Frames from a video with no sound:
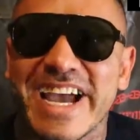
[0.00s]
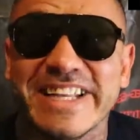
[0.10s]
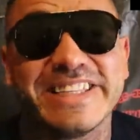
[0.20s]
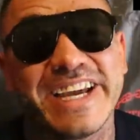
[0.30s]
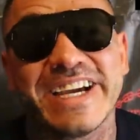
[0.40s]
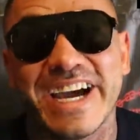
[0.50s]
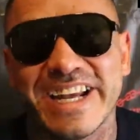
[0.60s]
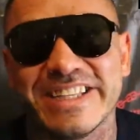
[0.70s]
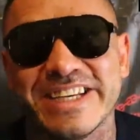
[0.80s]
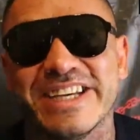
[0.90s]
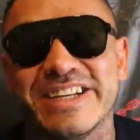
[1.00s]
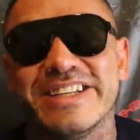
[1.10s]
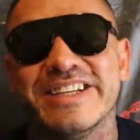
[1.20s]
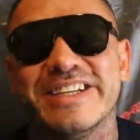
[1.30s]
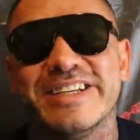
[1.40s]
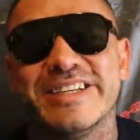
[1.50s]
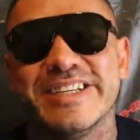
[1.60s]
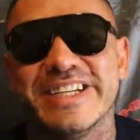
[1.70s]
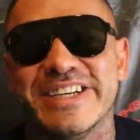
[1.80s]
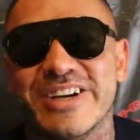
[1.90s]
and thank God I did.
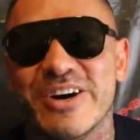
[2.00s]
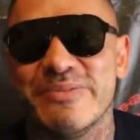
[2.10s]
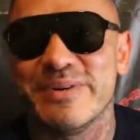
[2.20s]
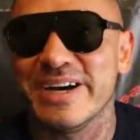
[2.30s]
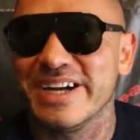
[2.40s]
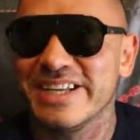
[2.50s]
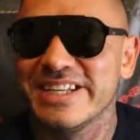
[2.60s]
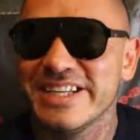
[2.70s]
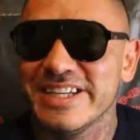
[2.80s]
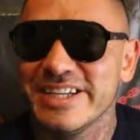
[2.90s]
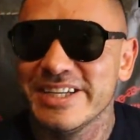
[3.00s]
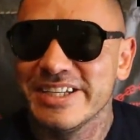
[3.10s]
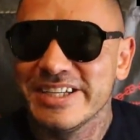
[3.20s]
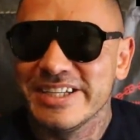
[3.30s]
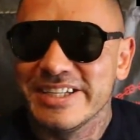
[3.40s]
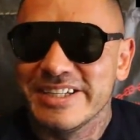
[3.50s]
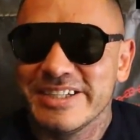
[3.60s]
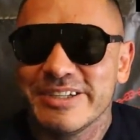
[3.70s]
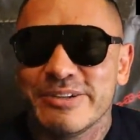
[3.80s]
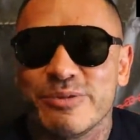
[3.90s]
You know, but
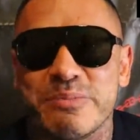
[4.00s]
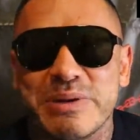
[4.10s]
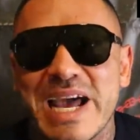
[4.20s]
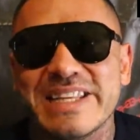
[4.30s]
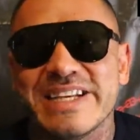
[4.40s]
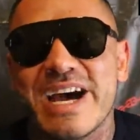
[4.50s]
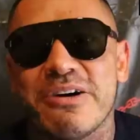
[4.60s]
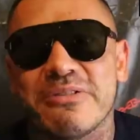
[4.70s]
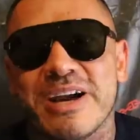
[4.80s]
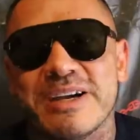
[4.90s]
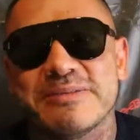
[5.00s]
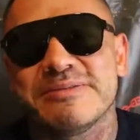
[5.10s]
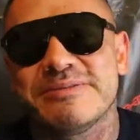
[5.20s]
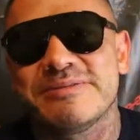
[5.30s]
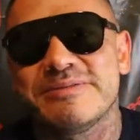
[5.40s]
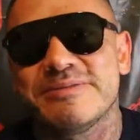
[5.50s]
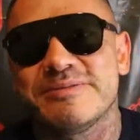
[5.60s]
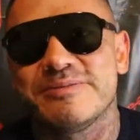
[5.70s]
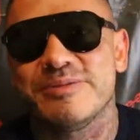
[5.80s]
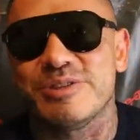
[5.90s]
we planned it out, right?
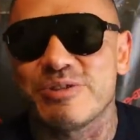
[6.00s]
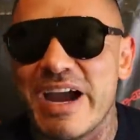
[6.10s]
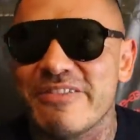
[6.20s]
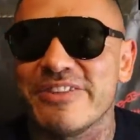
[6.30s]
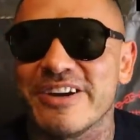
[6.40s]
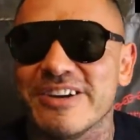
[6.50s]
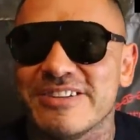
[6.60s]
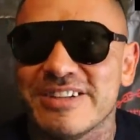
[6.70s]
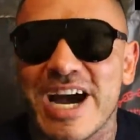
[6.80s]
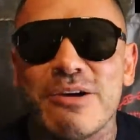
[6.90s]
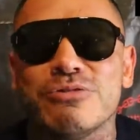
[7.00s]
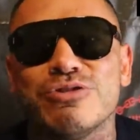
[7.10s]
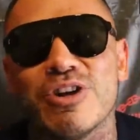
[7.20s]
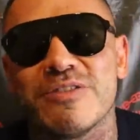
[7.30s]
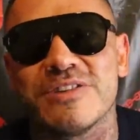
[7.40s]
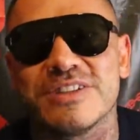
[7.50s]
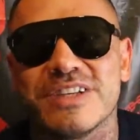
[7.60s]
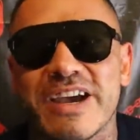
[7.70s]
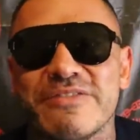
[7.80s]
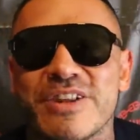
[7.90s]
We drive there. I was
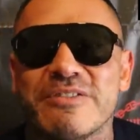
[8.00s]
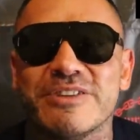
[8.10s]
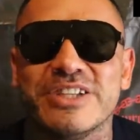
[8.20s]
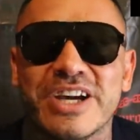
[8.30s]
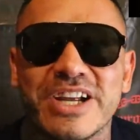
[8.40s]
nervous. I've never